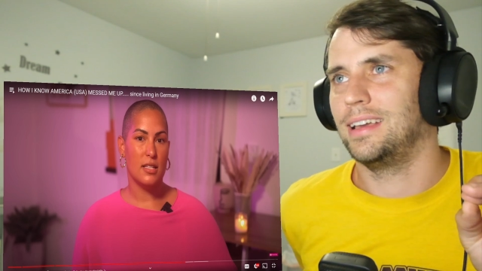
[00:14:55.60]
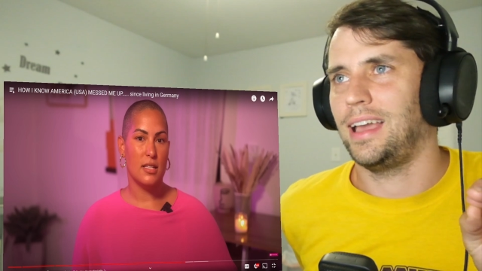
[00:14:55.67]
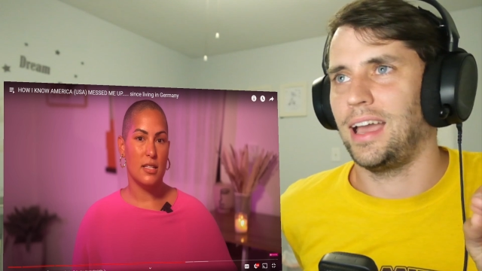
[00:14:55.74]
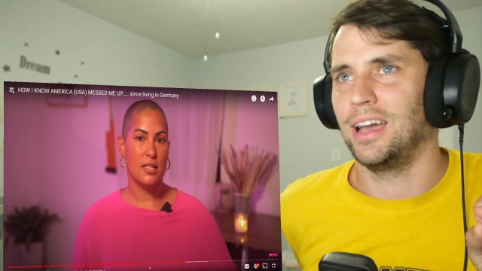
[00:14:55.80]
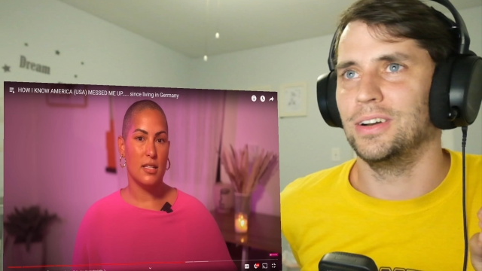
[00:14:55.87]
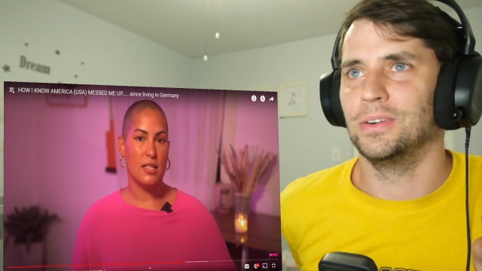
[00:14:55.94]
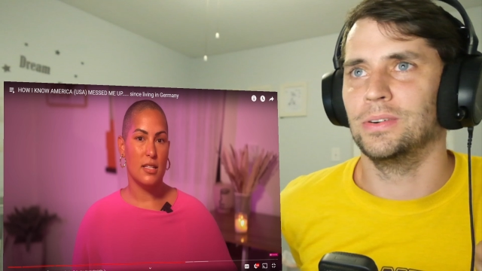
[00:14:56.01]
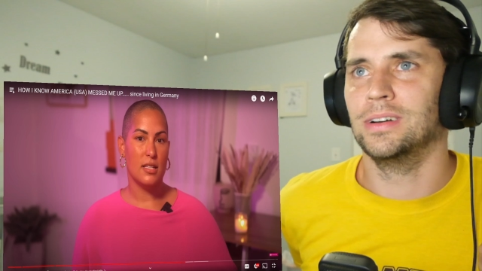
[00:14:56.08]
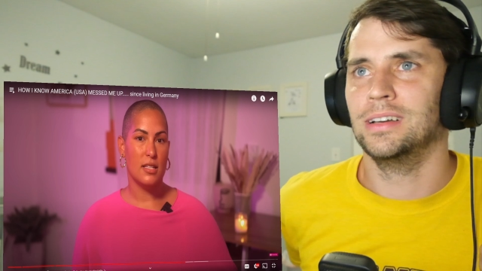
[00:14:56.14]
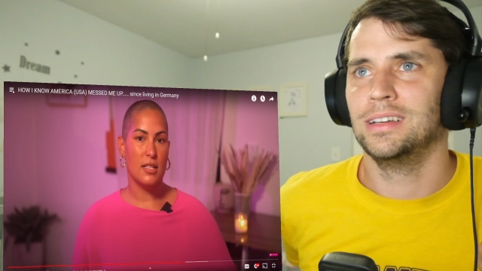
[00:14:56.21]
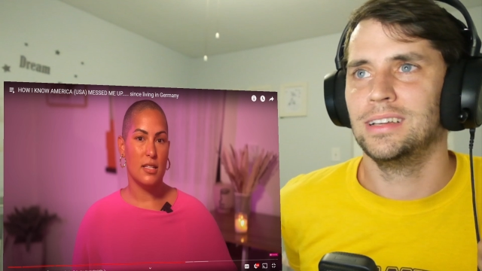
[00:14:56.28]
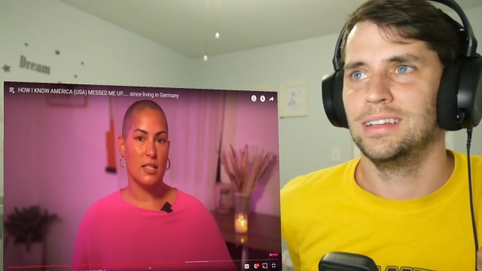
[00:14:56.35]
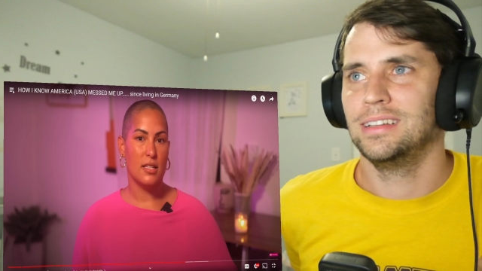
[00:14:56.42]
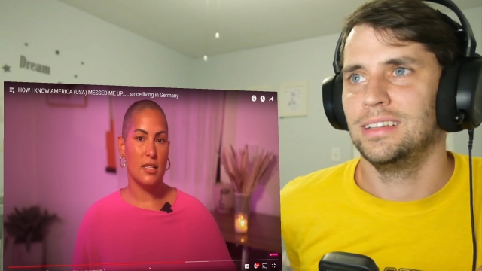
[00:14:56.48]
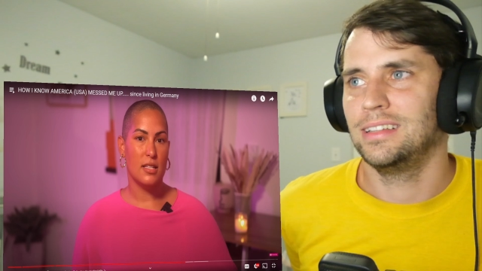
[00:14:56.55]
Speaker 1: how
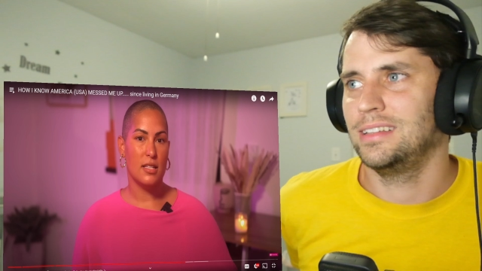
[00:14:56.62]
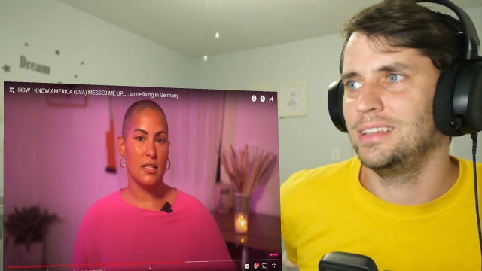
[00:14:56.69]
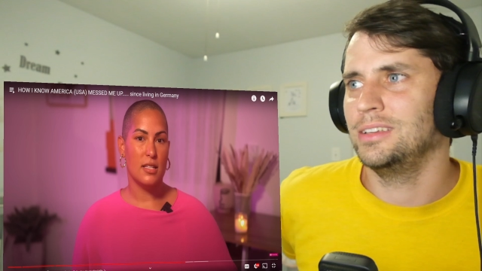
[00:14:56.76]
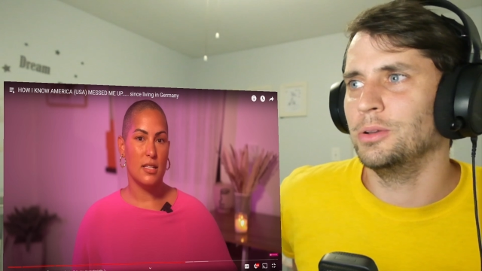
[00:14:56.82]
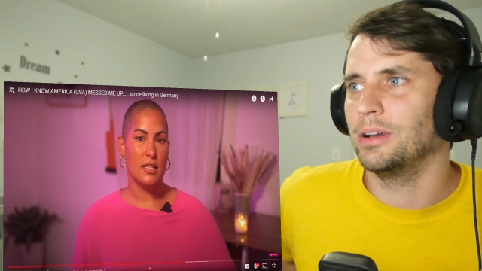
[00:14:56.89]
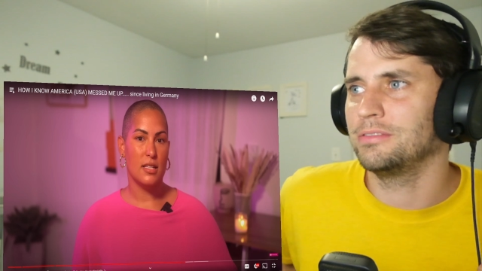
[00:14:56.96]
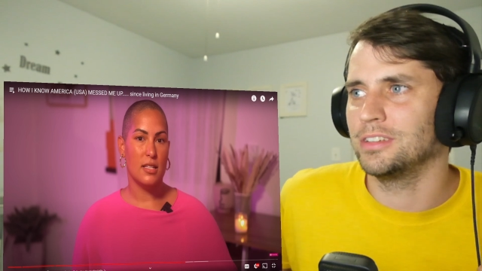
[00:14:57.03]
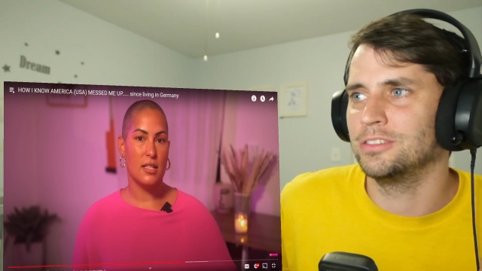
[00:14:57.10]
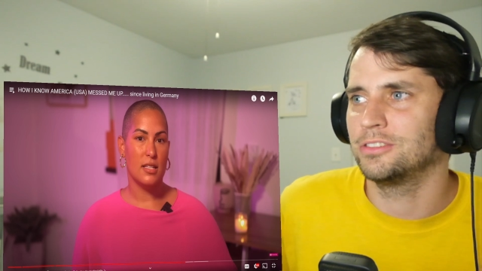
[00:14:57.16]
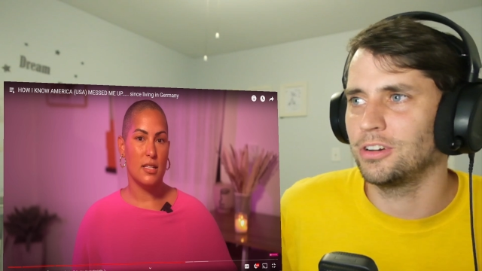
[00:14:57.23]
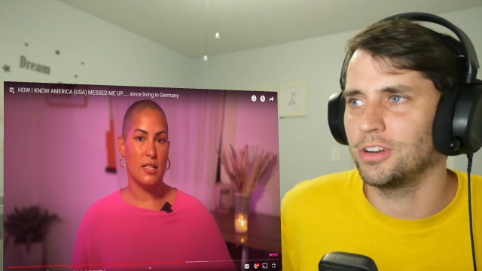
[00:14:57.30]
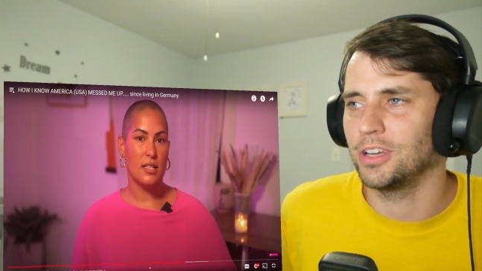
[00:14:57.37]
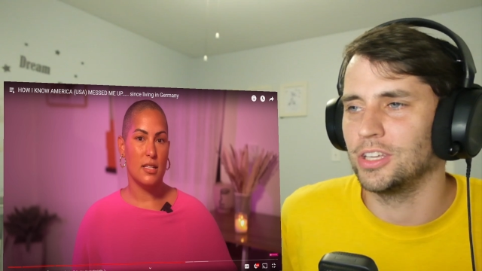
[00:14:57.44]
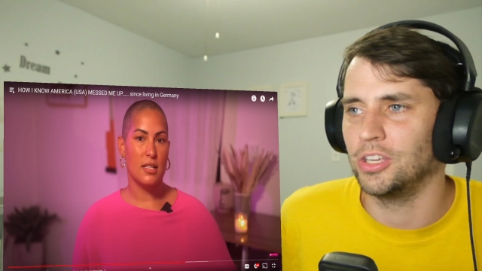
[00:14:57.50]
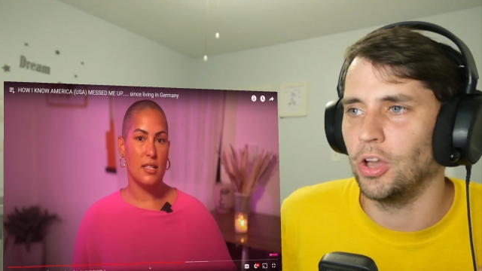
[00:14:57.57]
you have to start a
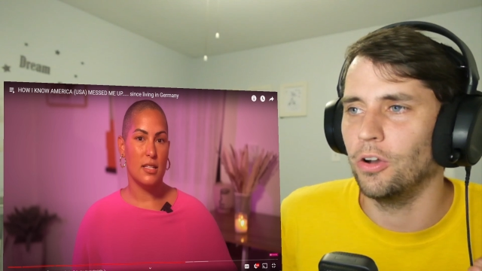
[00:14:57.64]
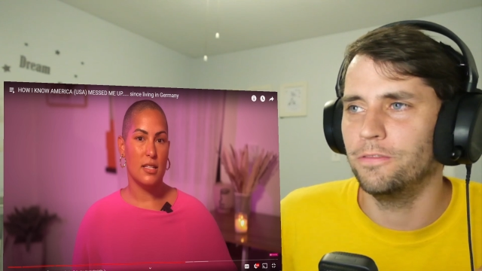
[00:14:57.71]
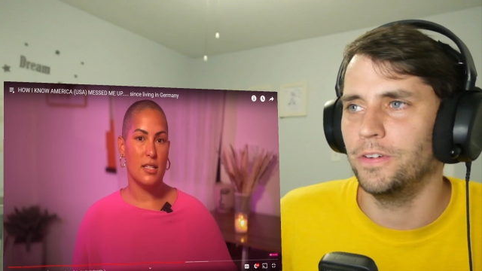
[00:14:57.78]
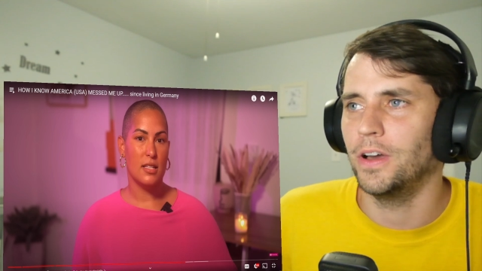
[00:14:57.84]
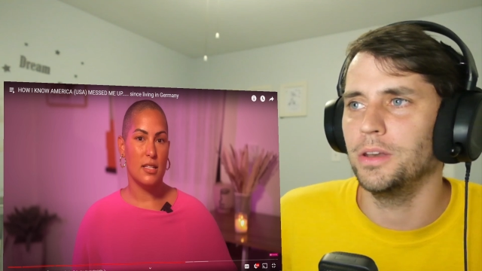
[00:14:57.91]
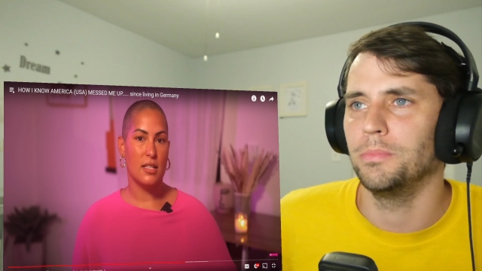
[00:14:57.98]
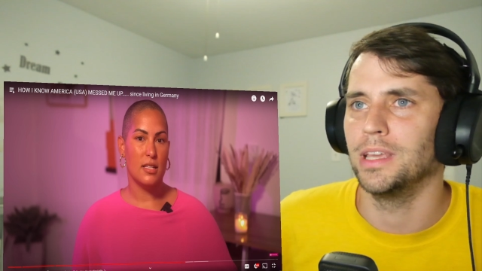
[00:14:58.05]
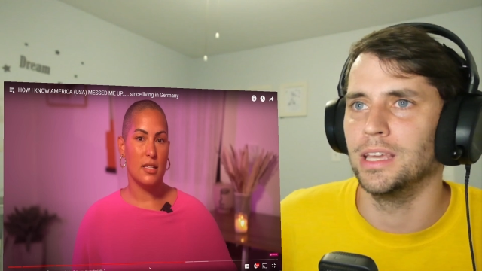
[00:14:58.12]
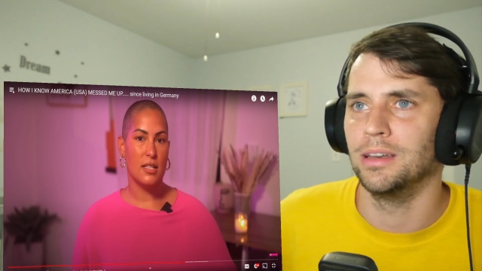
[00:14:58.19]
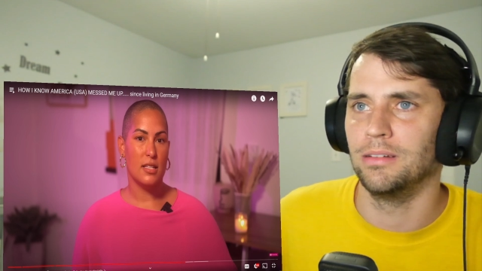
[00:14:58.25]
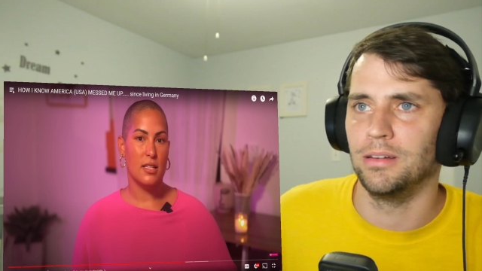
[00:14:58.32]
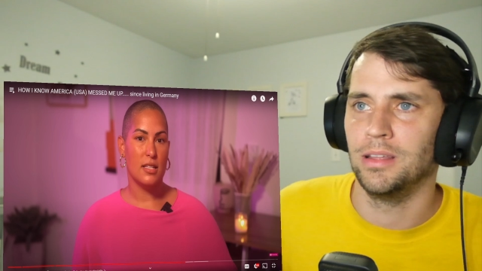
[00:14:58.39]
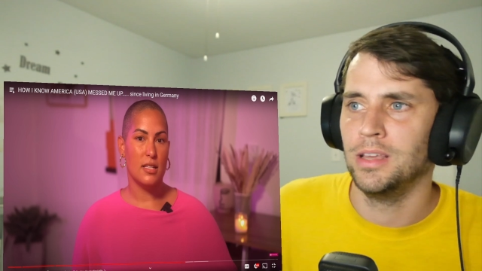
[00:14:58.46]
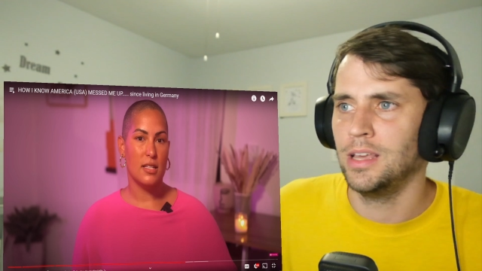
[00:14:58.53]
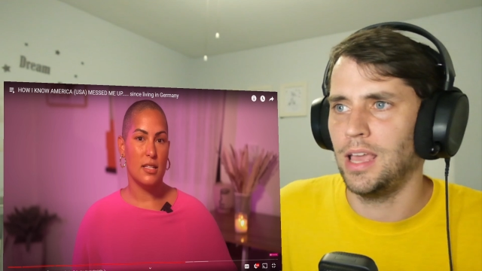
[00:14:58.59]
GoFundMe
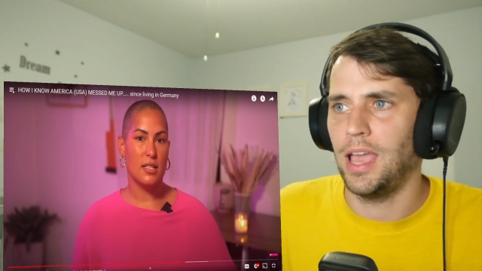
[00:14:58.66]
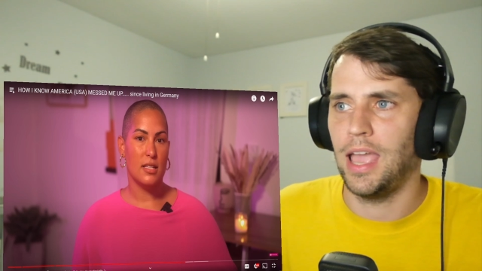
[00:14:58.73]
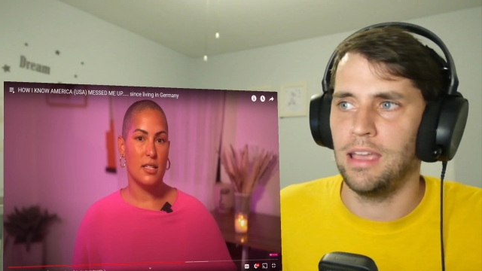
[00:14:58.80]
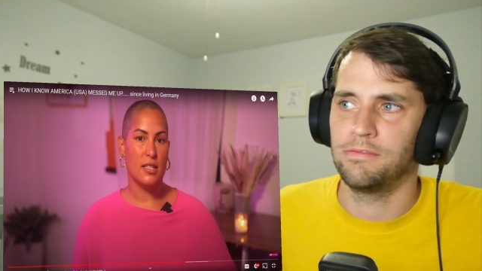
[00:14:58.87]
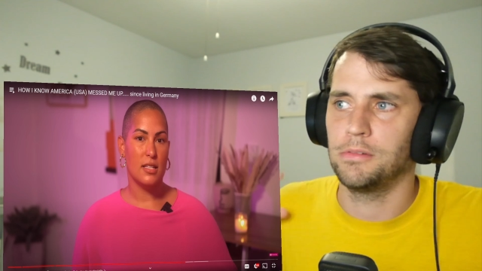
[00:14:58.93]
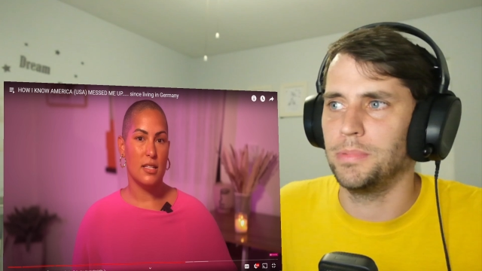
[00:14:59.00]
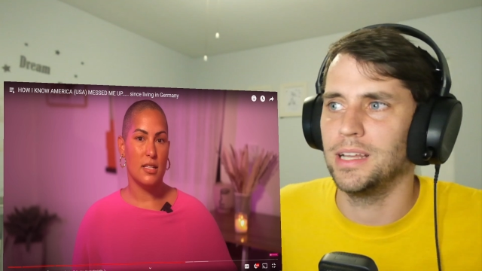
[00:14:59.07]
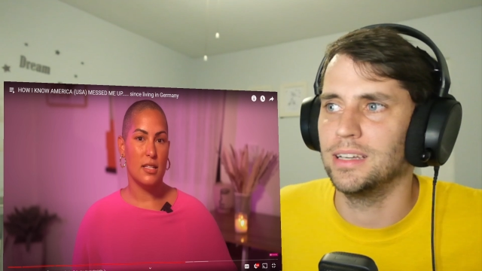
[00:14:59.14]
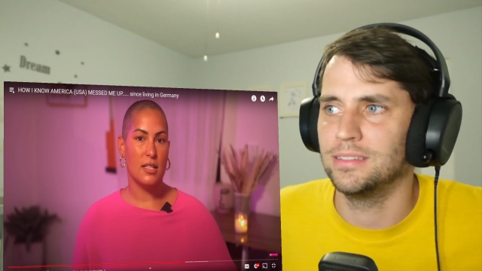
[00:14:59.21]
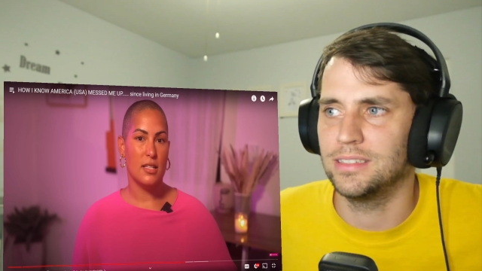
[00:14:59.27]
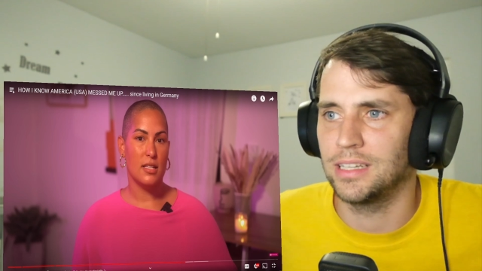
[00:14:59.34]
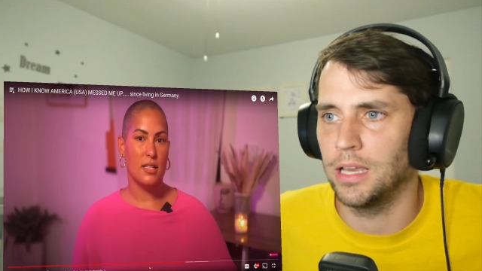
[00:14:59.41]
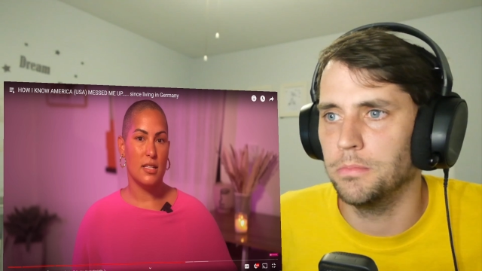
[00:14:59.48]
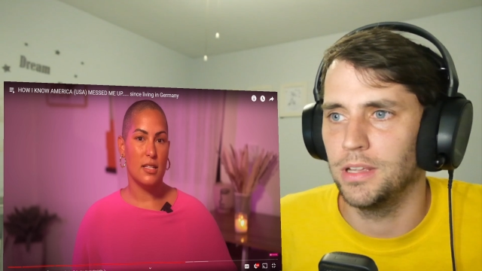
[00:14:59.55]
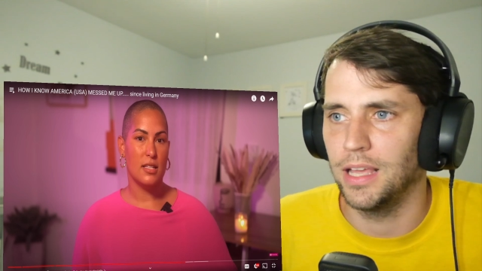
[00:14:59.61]
and everybody has to
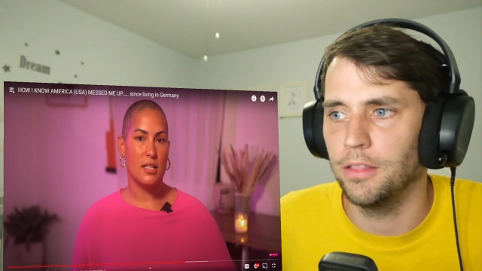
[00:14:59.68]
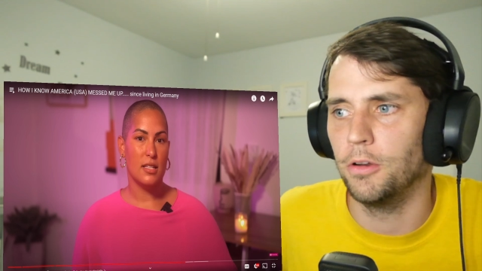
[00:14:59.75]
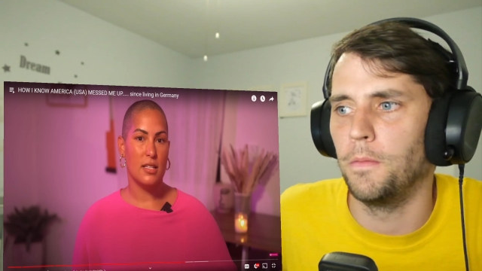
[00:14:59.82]
come together